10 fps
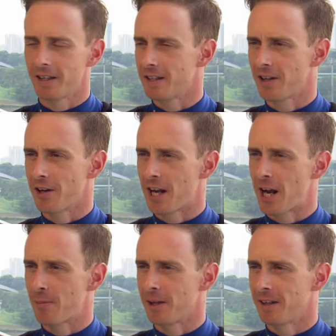there's no
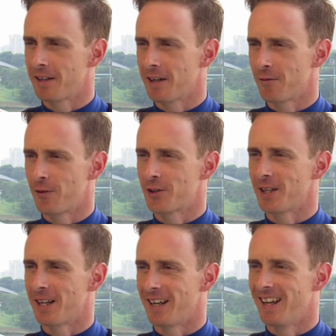camping and
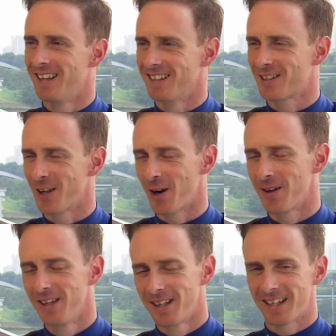fishing here, so
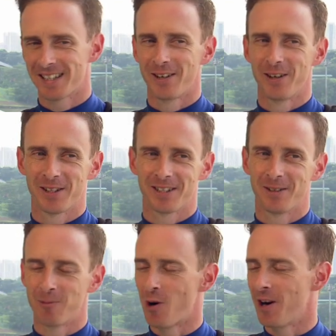that's how I used to
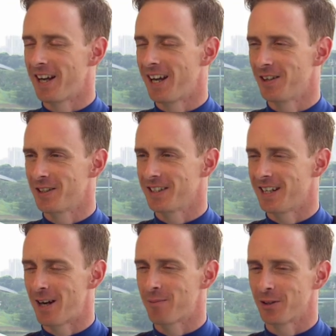wind down. I used to
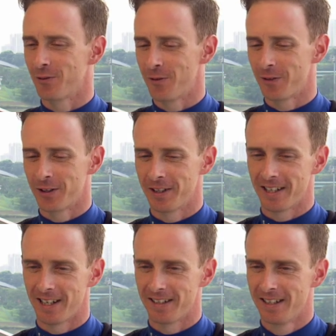head up to the river and
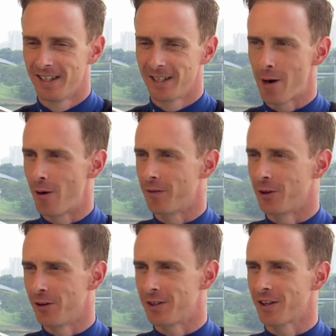go off the
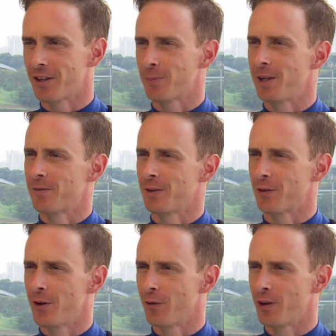grid, so to speak, for
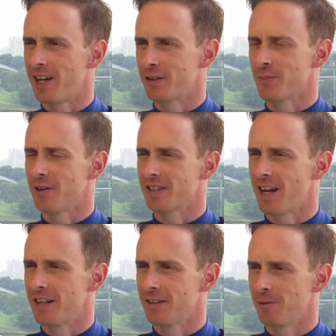3 or 4 days with my
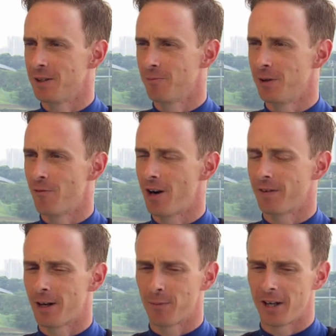son, and we'd rough
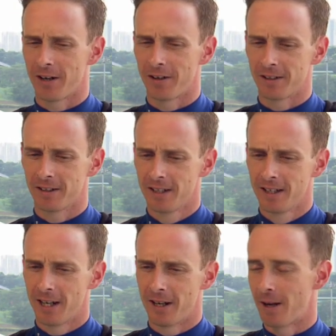it up there,
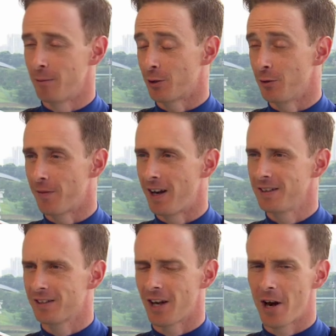and that was good
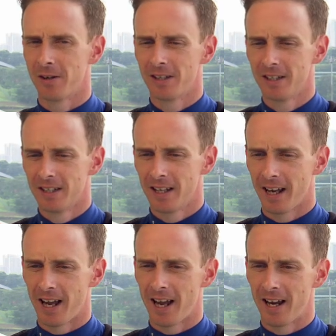fun. So
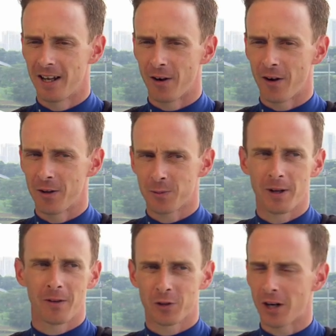
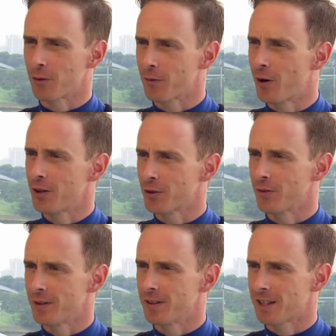I've struggled to find sort
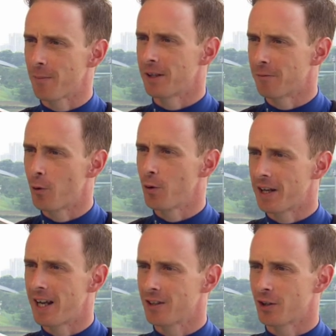of something for the
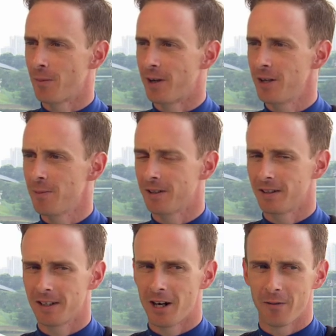downtime here, but
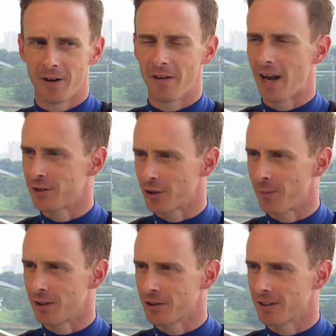I've never had so
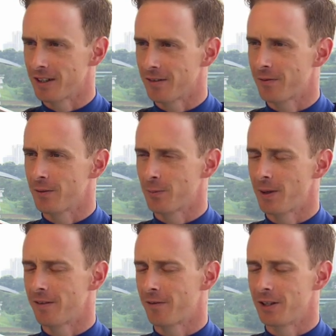much
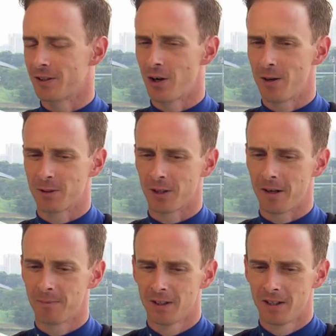spare free time, so
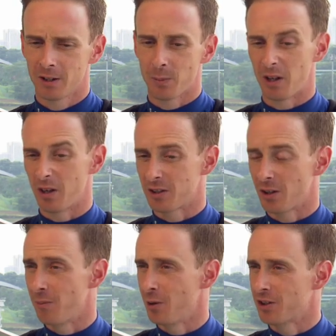I spent a lot of
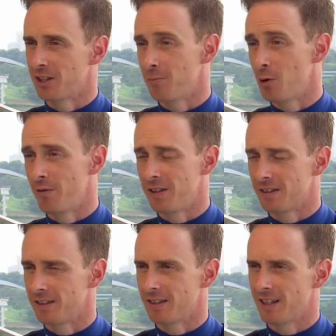time watching movies
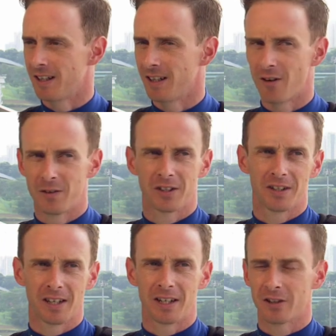and obviously
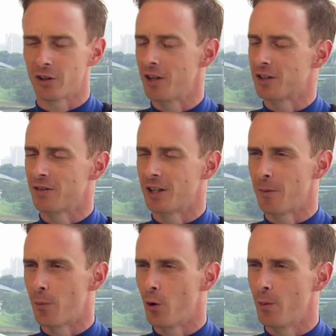seeing the sights of
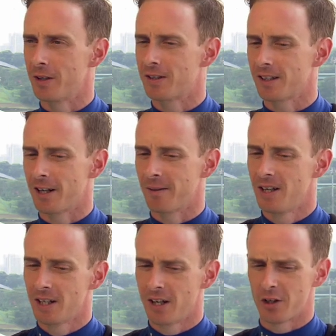Singapore, but
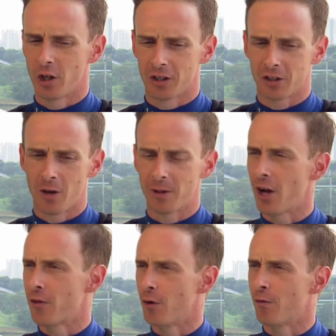gives you a lot of time to
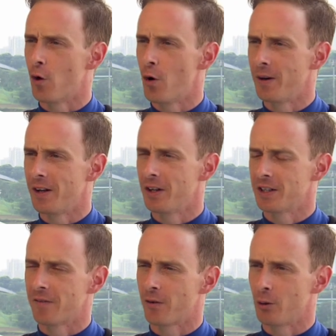go through form and
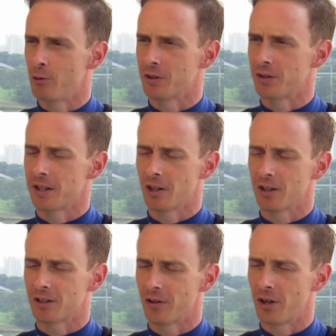identify horses that you
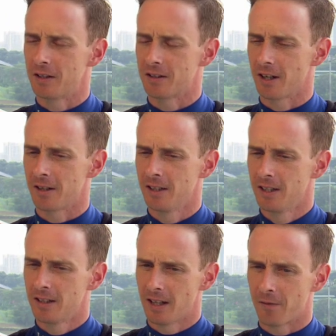like to ride, so
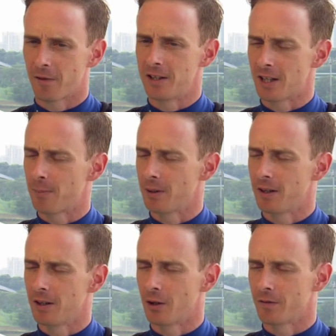that frees up
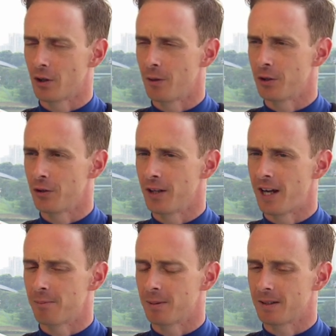a lot of time to do
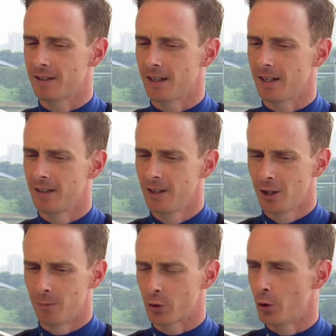that, but
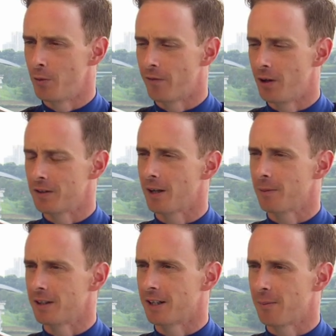I'm sure we'll find
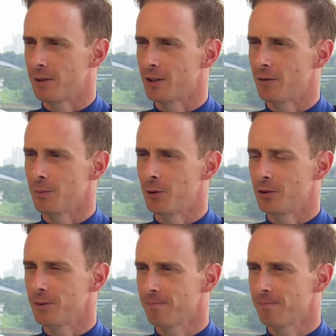something to keep ourselves amused.